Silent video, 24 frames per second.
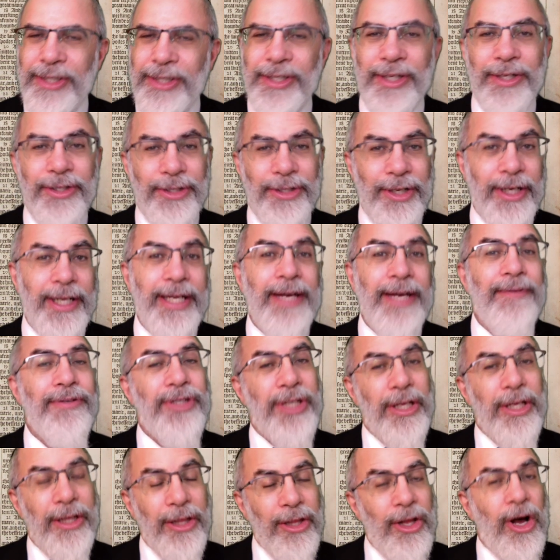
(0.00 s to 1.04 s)
and is going to give us a
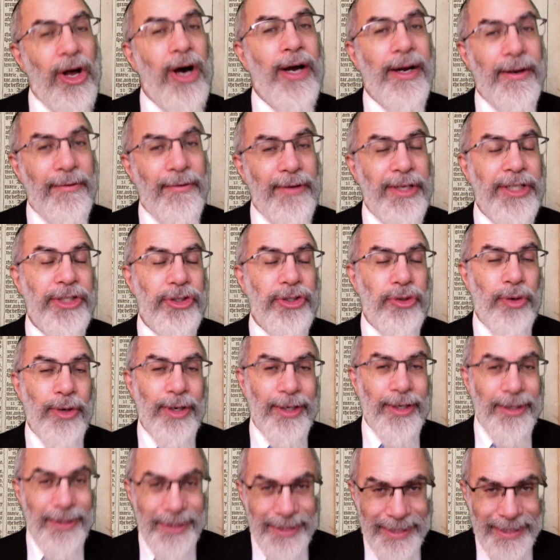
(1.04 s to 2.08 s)
lot of
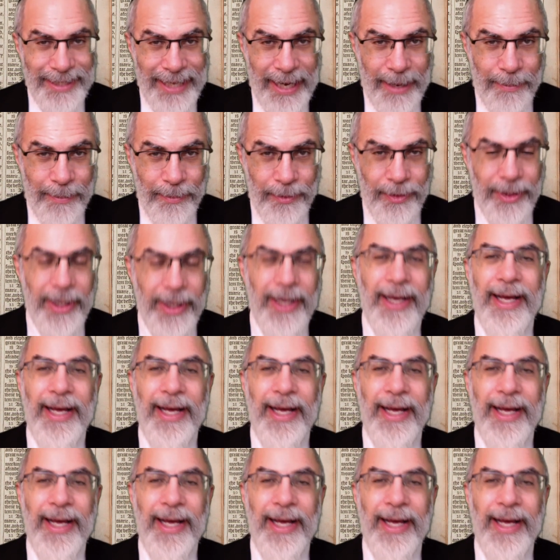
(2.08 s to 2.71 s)
historical depth